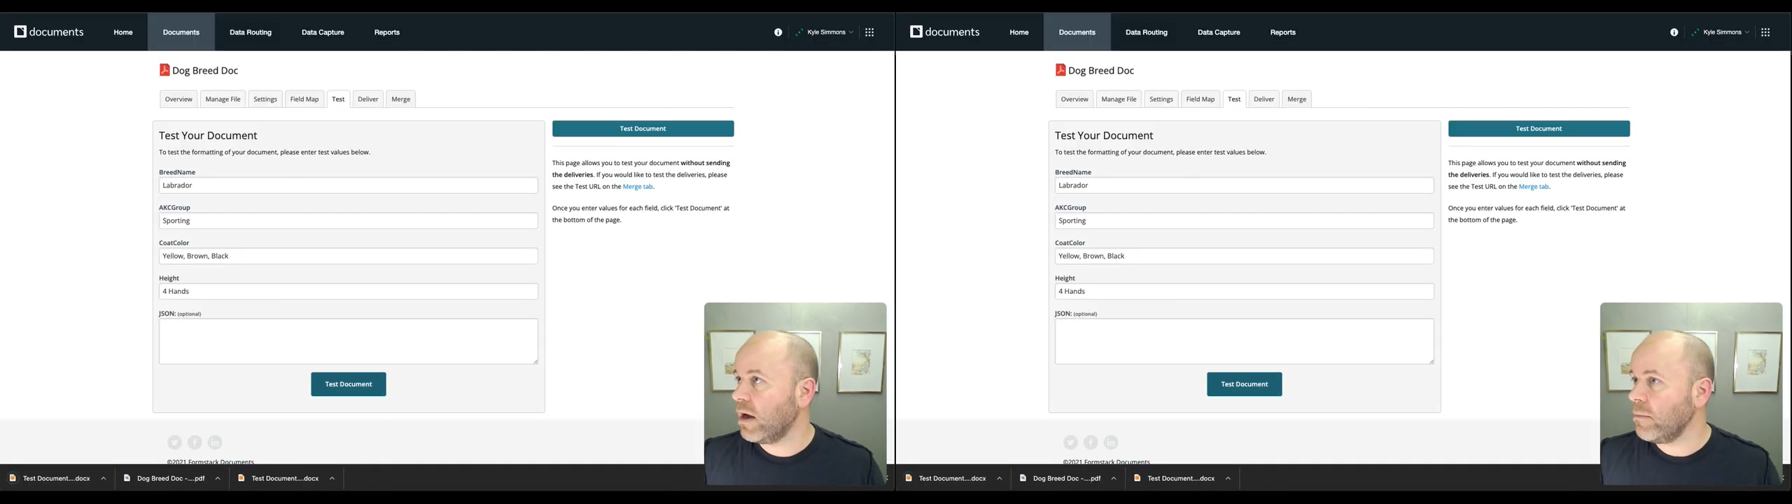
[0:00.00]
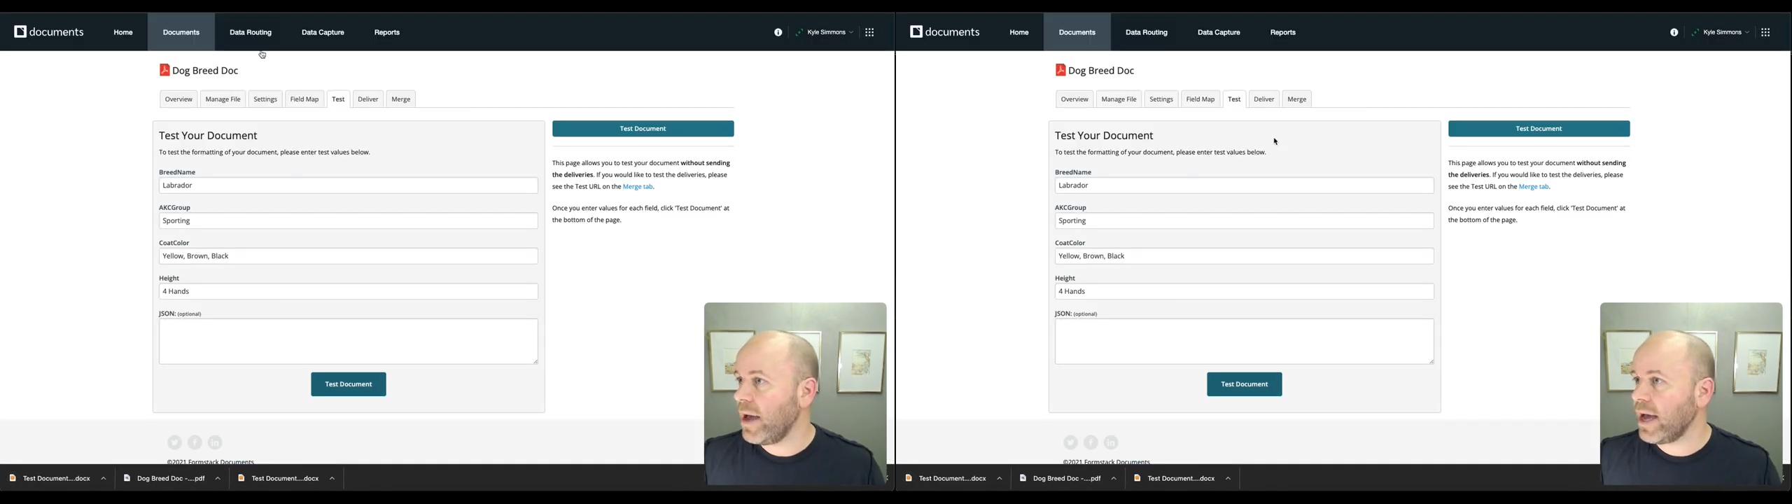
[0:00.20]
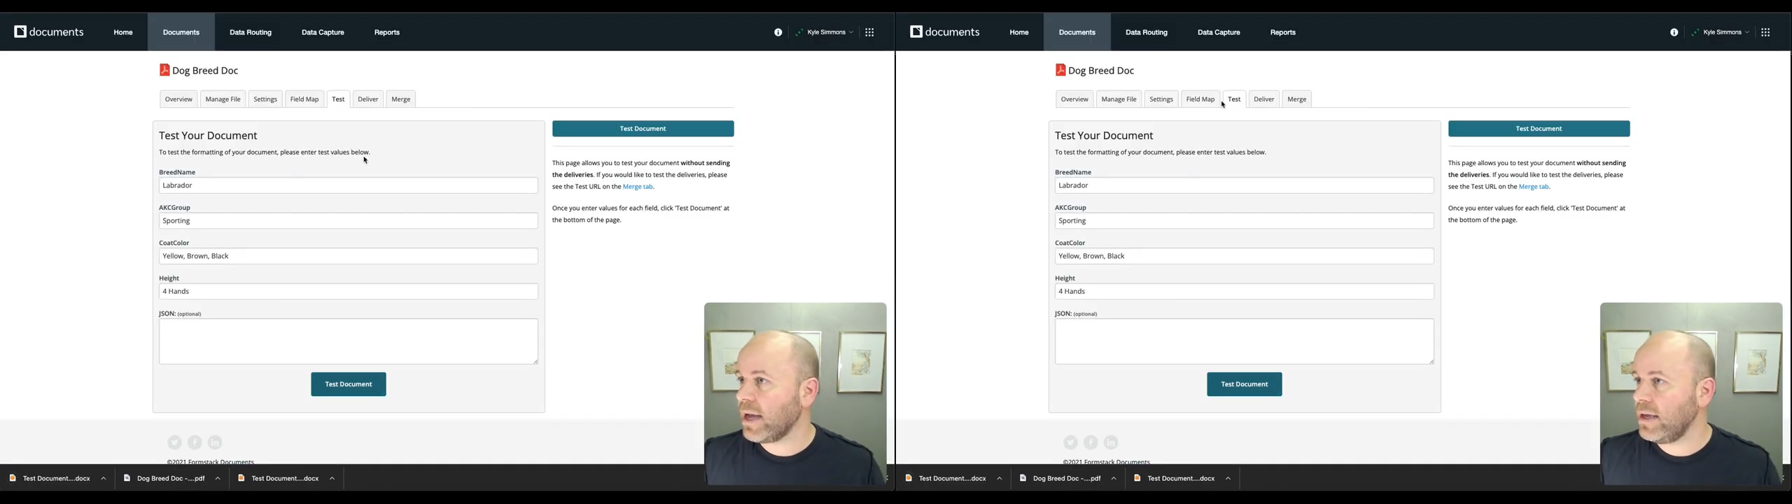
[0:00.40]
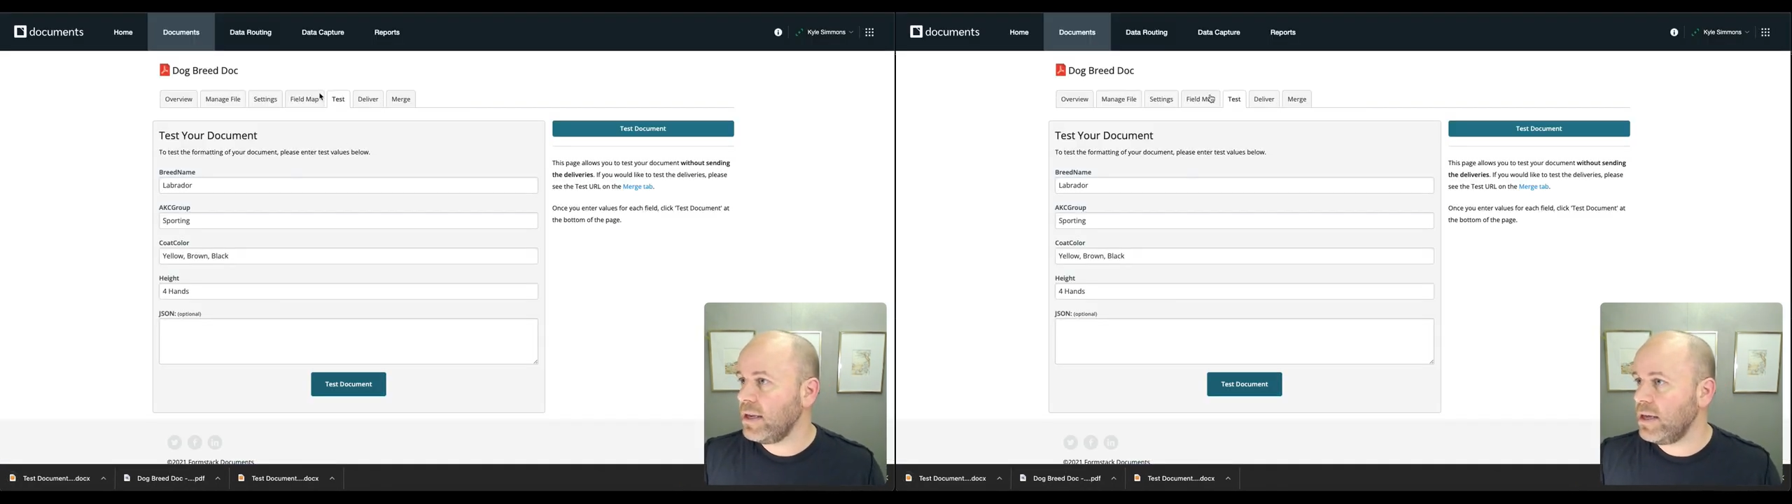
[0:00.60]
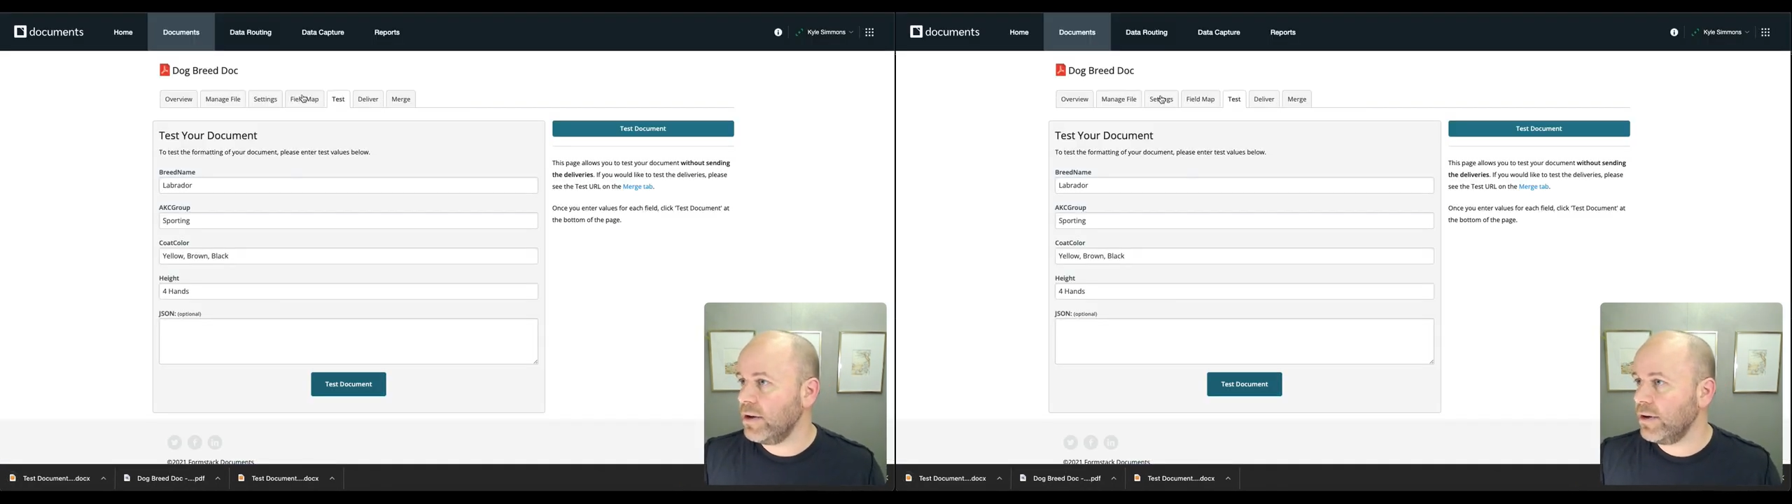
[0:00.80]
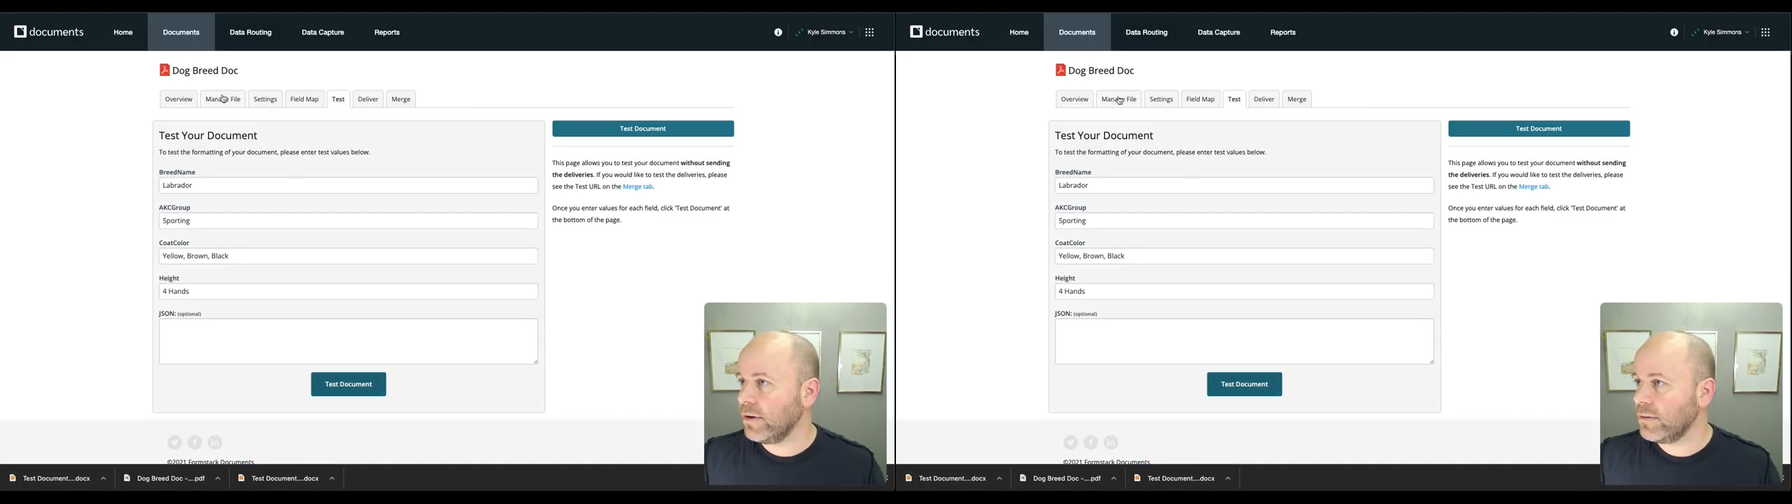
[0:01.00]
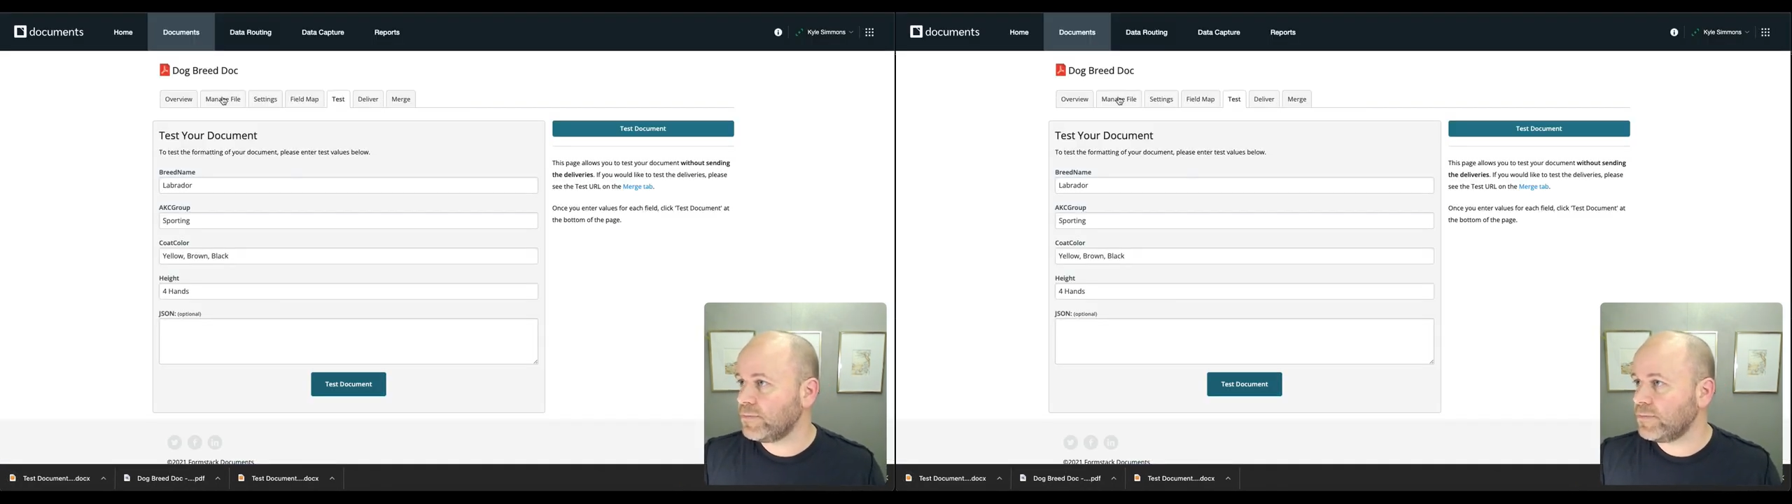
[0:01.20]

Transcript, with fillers: back in here,